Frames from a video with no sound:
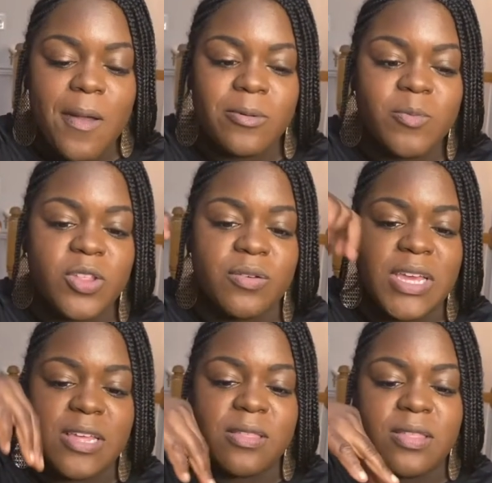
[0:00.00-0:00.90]
to
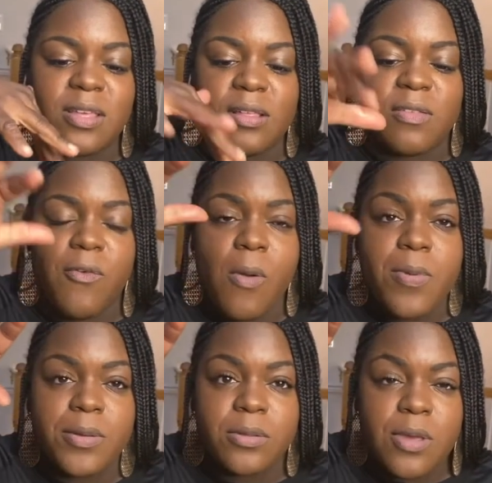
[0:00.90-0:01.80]
eat six
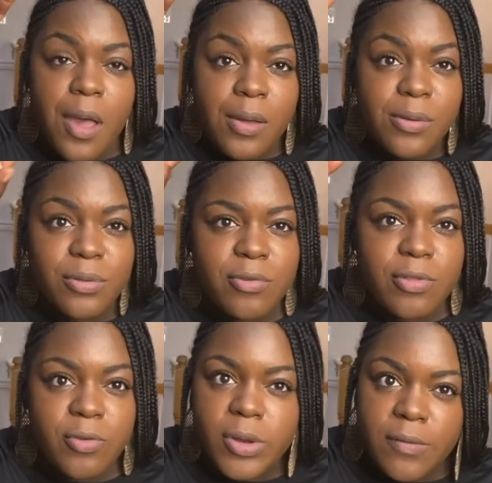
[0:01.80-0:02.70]
full-blown tacos with
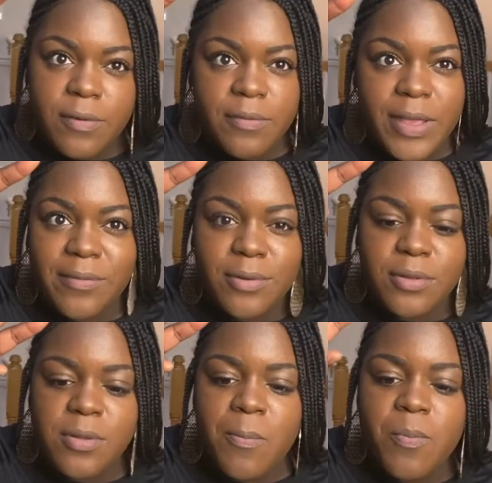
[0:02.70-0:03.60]
three different
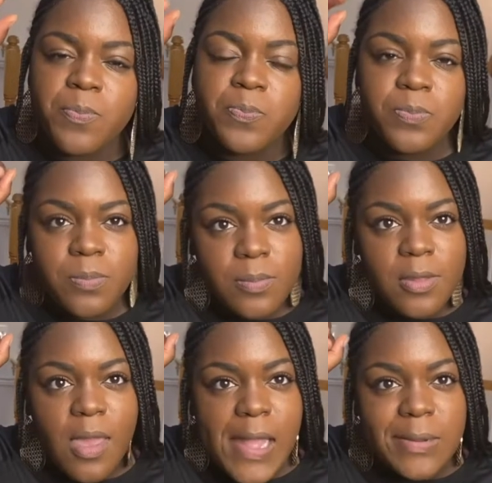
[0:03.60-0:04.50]
flavors
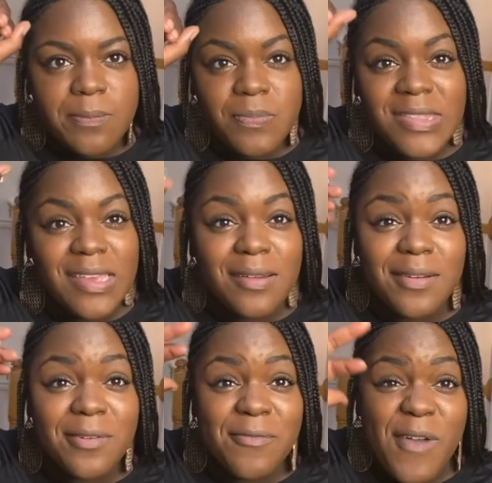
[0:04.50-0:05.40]
in
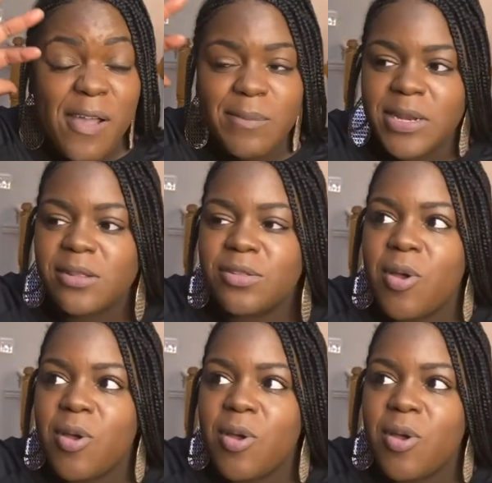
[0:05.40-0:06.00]
under five minutes.